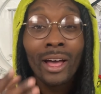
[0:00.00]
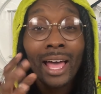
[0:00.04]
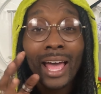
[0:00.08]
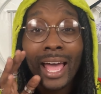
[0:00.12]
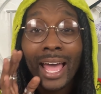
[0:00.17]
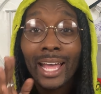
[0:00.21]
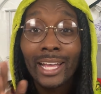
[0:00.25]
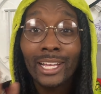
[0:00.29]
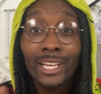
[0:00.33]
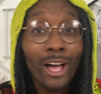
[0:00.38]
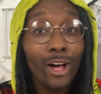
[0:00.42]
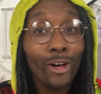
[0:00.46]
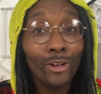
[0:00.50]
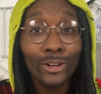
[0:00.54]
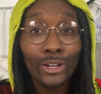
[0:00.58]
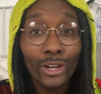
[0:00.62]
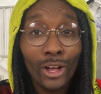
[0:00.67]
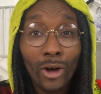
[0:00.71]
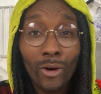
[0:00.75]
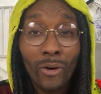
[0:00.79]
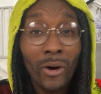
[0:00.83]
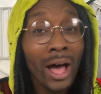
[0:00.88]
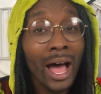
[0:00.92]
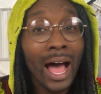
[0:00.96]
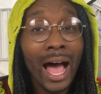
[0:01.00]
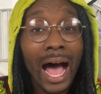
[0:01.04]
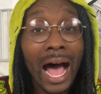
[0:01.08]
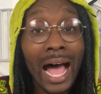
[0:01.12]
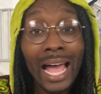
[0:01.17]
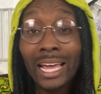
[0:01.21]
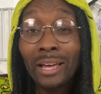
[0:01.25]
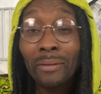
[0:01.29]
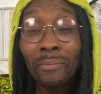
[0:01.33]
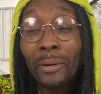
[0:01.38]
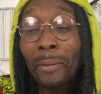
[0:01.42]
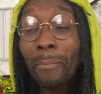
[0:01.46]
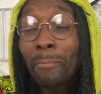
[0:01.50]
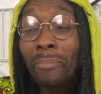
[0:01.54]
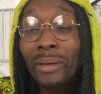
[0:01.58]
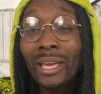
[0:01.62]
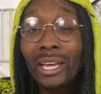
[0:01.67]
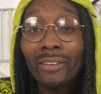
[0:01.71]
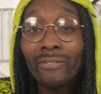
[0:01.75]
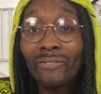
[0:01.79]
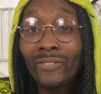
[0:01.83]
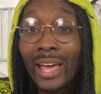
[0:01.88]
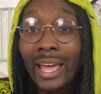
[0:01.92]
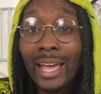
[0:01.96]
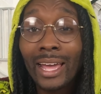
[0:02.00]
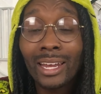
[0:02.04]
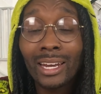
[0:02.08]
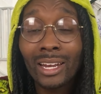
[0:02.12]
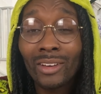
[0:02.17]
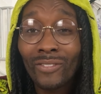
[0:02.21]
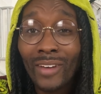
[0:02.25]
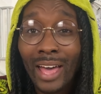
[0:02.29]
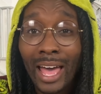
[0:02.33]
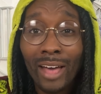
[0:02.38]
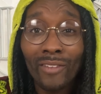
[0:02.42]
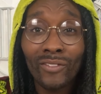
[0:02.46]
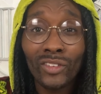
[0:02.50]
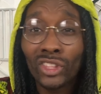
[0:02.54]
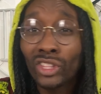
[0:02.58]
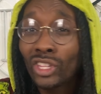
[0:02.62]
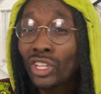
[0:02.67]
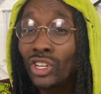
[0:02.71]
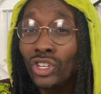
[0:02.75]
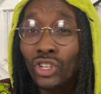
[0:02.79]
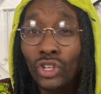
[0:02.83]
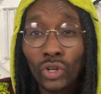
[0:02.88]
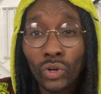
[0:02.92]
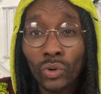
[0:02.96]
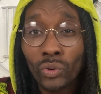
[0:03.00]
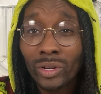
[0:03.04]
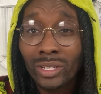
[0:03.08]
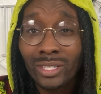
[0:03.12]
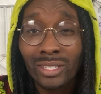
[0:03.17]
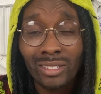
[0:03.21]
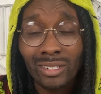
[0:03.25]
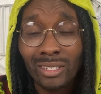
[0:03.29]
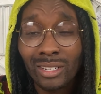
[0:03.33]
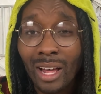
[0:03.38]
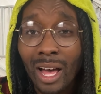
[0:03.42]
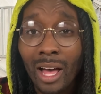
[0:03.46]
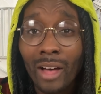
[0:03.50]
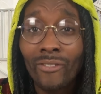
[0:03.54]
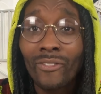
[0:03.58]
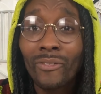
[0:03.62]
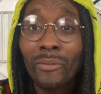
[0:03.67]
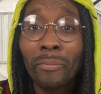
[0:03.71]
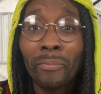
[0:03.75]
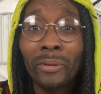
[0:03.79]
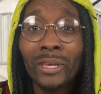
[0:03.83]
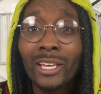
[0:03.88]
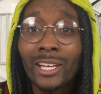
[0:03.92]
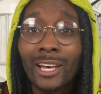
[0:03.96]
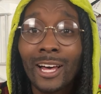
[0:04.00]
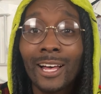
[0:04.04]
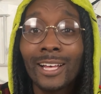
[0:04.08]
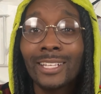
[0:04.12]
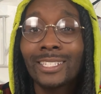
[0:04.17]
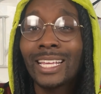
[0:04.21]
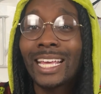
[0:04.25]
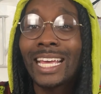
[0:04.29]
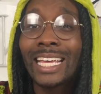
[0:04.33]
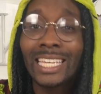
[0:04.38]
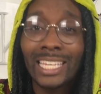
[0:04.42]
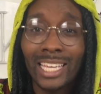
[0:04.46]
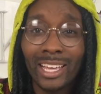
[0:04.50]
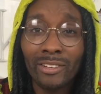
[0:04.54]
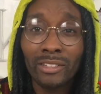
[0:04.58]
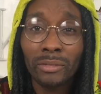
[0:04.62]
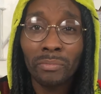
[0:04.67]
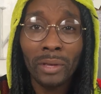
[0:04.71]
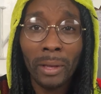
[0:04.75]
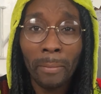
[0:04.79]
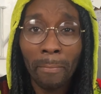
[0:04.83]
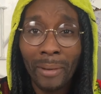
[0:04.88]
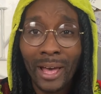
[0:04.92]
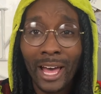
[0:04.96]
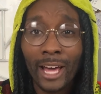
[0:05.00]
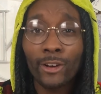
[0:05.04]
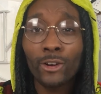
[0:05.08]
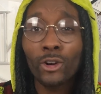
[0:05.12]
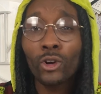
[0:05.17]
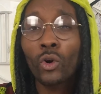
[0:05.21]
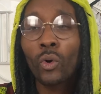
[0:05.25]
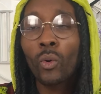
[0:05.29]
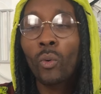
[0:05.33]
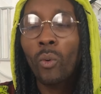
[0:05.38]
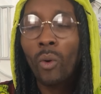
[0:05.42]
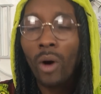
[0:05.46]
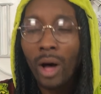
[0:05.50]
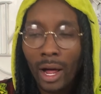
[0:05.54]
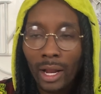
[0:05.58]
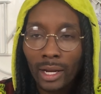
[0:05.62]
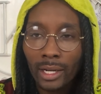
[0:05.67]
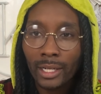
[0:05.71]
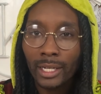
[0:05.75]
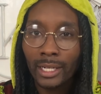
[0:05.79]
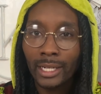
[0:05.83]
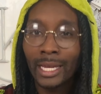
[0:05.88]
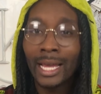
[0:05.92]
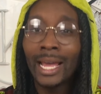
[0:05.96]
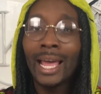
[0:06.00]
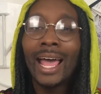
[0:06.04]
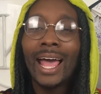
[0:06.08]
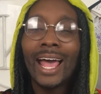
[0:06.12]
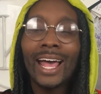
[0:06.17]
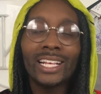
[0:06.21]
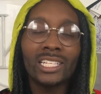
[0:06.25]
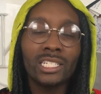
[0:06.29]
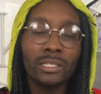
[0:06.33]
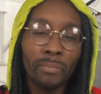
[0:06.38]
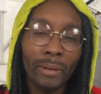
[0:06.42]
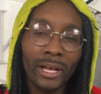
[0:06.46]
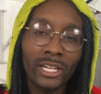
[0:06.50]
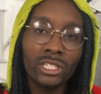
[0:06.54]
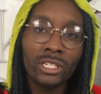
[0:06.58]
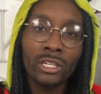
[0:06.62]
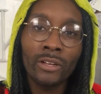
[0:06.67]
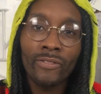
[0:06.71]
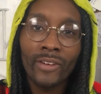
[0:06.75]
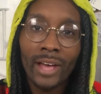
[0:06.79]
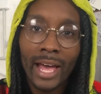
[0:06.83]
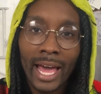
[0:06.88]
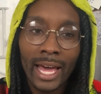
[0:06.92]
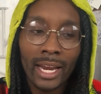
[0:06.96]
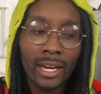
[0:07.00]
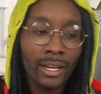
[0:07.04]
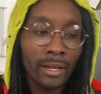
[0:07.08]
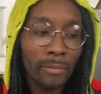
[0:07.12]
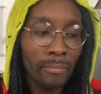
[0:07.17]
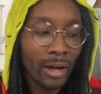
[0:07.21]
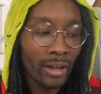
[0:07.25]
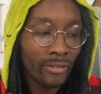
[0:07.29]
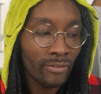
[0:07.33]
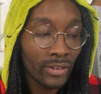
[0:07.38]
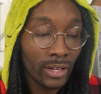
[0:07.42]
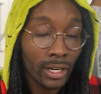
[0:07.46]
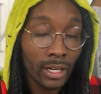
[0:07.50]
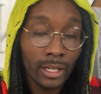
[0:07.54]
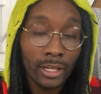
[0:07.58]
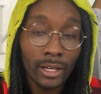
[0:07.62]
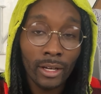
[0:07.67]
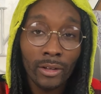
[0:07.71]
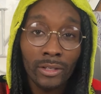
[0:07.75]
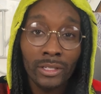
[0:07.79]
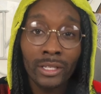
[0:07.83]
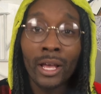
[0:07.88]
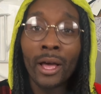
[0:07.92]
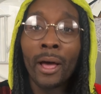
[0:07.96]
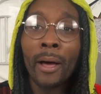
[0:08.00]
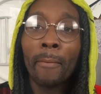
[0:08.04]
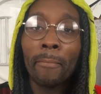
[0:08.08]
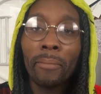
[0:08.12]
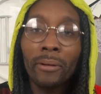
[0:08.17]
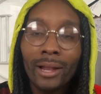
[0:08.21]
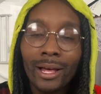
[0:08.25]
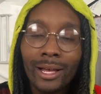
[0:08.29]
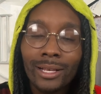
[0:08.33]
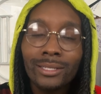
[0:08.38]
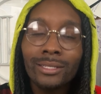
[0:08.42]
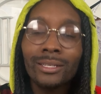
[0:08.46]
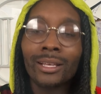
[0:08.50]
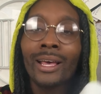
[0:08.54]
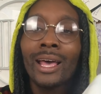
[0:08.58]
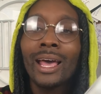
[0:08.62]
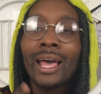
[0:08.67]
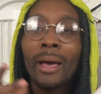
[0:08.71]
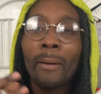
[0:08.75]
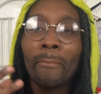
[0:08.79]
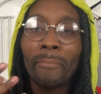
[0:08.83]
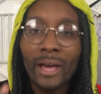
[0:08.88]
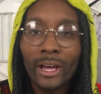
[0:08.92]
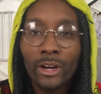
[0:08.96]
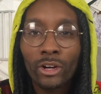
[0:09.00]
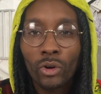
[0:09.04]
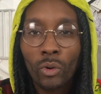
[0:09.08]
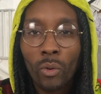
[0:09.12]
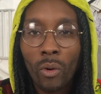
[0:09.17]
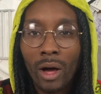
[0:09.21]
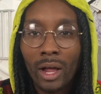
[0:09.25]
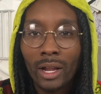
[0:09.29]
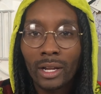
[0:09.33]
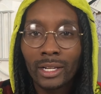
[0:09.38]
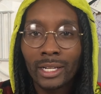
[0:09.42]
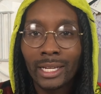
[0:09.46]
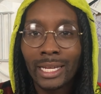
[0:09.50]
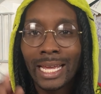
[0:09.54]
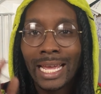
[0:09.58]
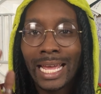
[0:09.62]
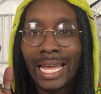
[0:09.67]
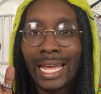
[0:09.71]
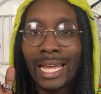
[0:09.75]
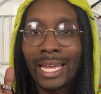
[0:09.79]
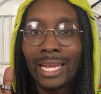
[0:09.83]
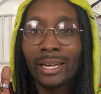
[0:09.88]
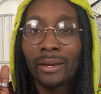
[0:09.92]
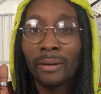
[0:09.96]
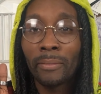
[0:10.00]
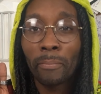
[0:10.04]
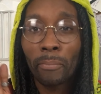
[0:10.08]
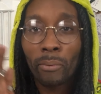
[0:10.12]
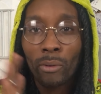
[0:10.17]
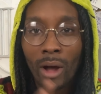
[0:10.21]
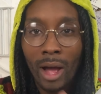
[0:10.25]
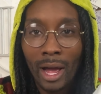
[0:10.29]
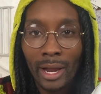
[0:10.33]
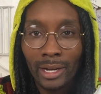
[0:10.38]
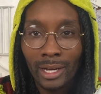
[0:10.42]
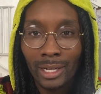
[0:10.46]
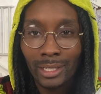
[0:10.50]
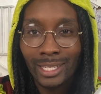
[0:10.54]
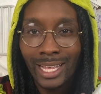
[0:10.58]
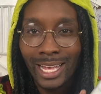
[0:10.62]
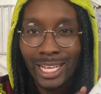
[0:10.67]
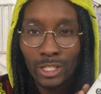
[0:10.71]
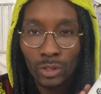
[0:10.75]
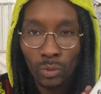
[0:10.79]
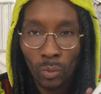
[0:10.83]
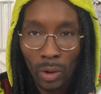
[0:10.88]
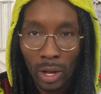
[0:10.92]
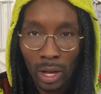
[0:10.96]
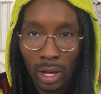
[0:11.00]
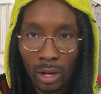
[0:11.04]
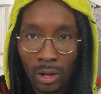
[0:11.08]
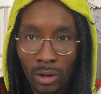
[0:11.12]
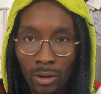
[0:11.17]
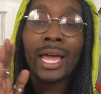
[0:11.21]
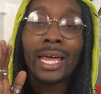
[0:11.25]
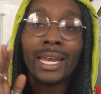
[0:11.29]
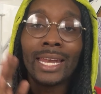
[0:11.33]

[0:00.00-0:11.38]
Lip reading: And y'all know I am a big fan of having the newest stuff because it gives me better quality, especially for editing my videos. Plus, better quality in product as well.